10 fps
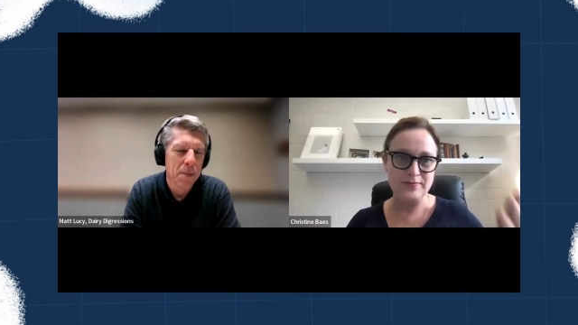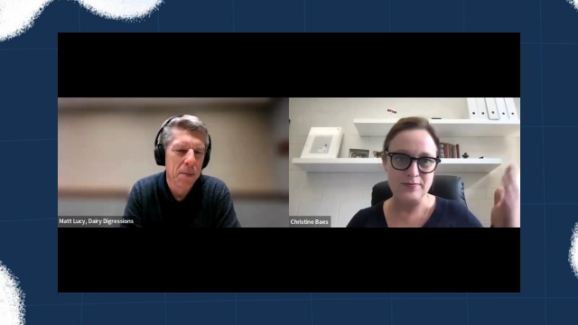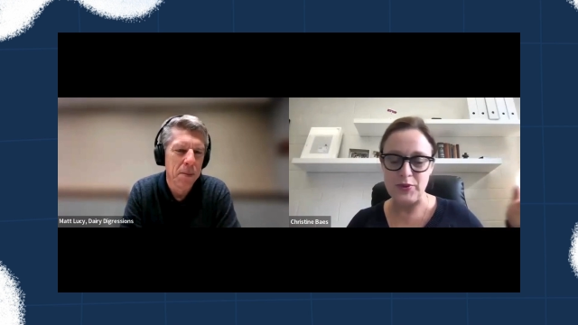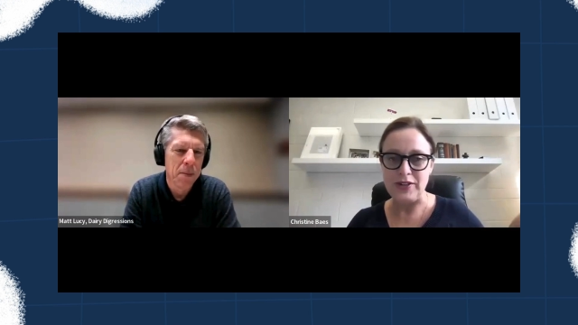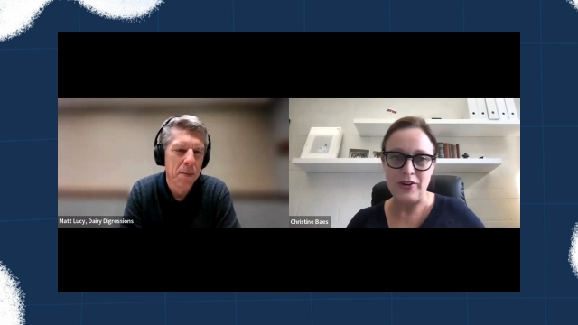
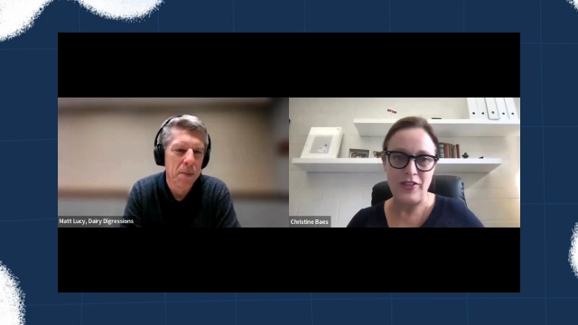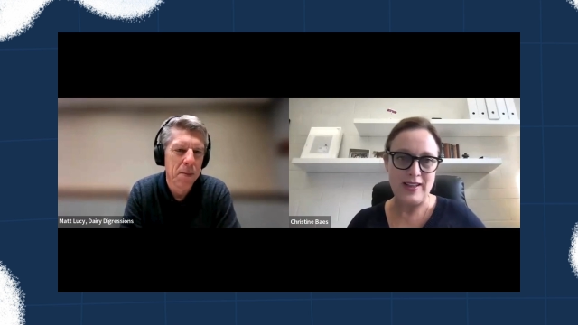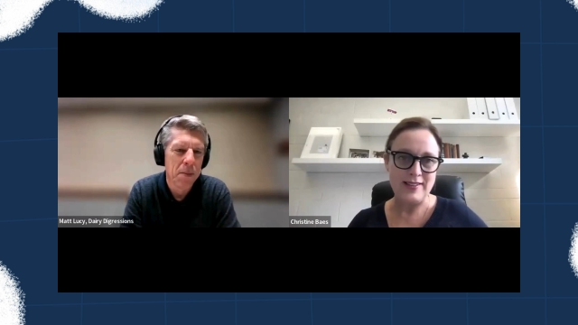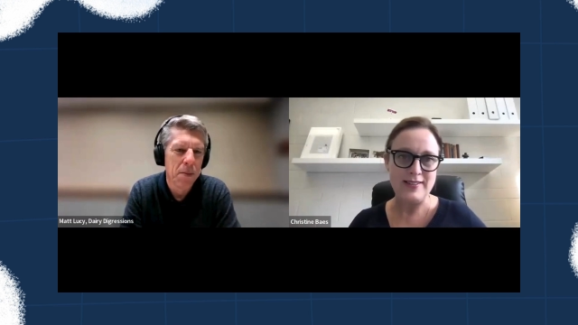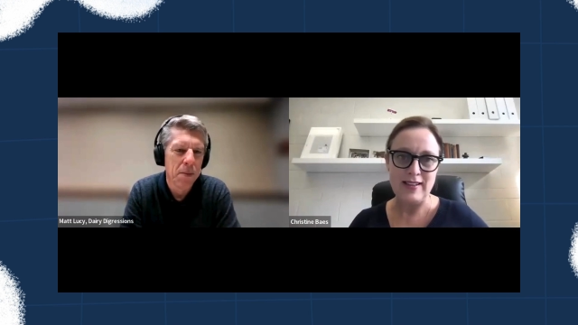Speaker 1: breeder
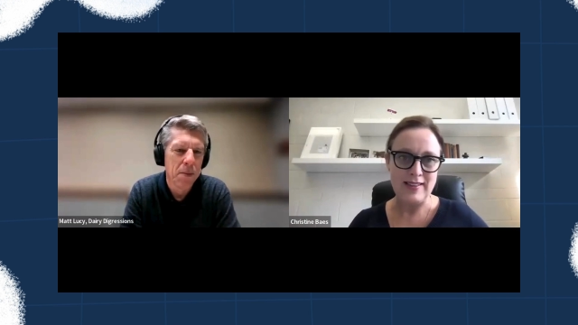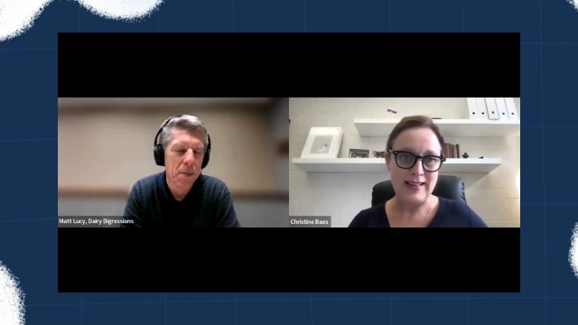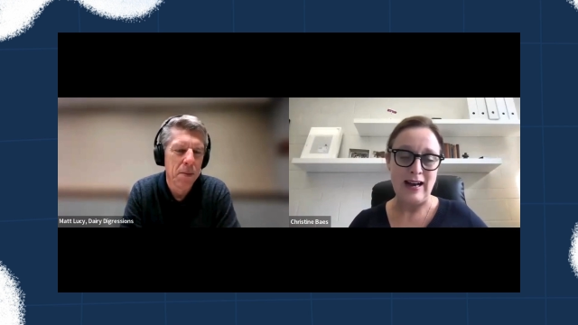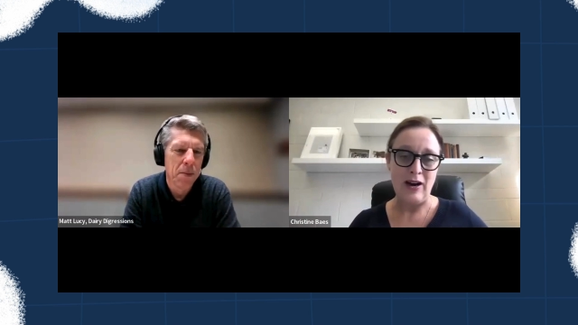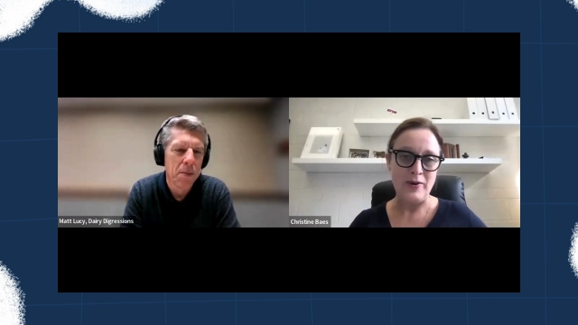thinks that the
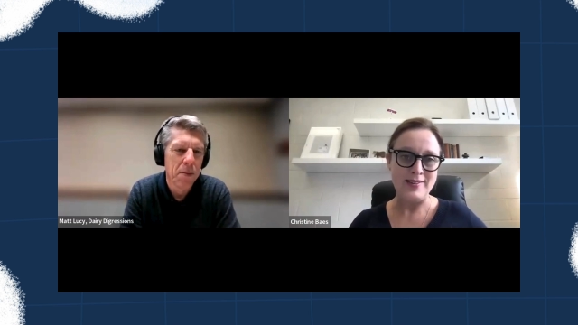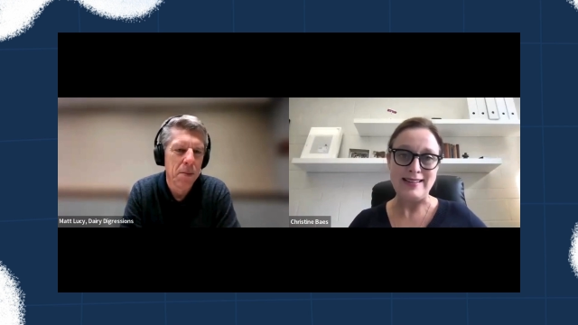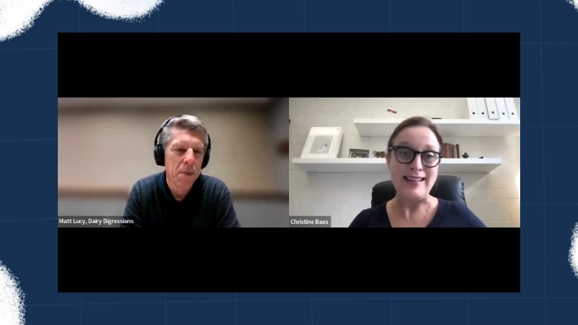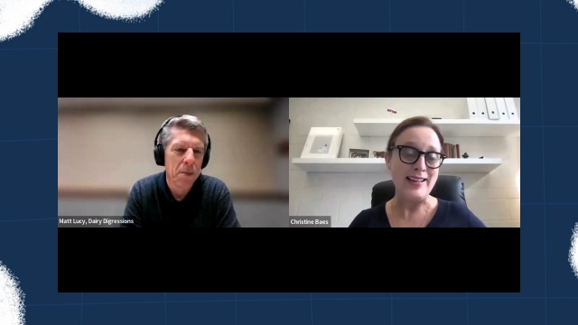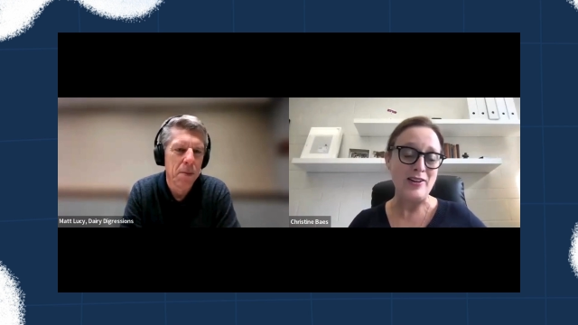cow is in
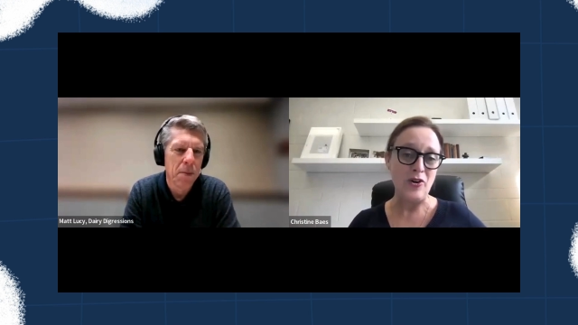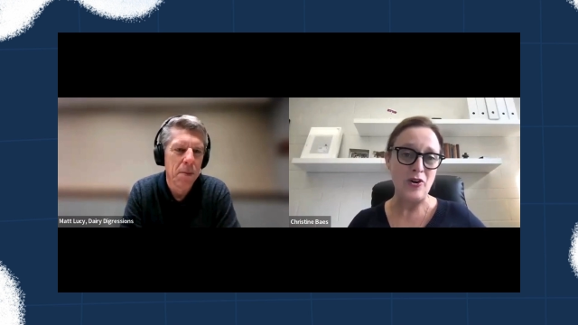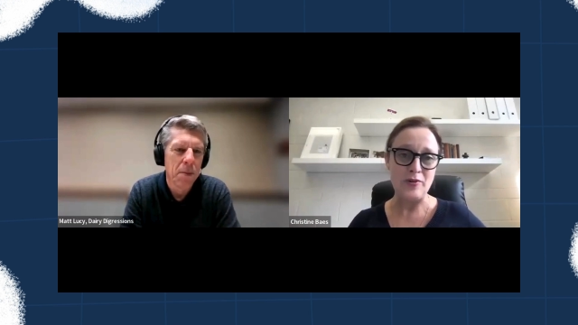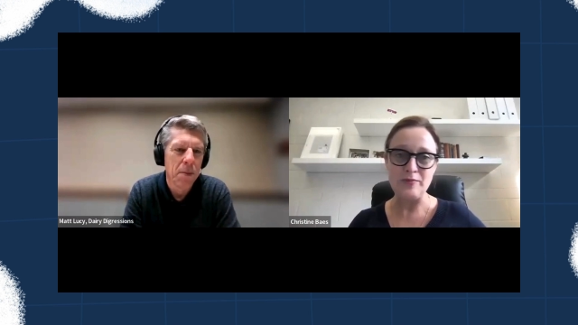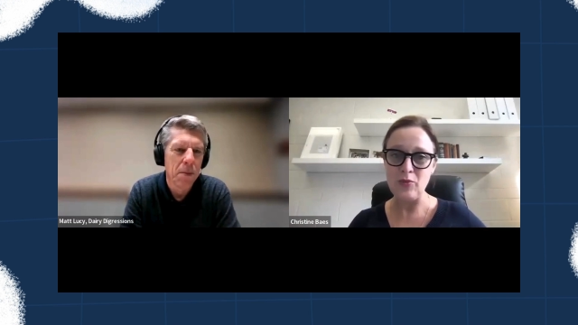heat
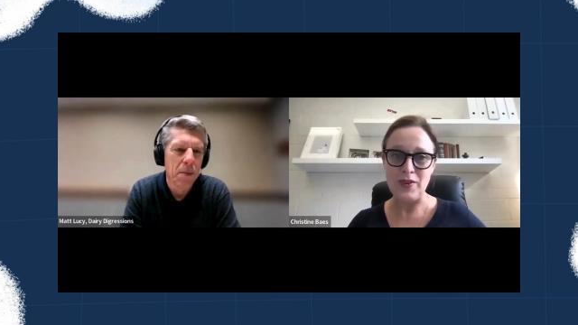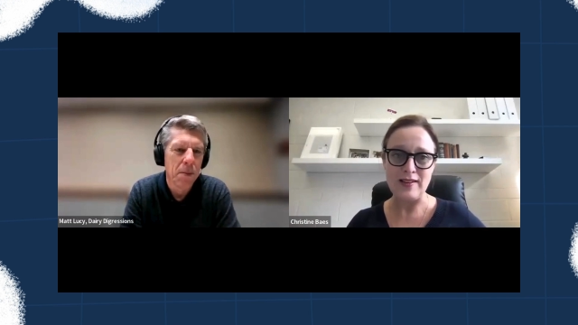or what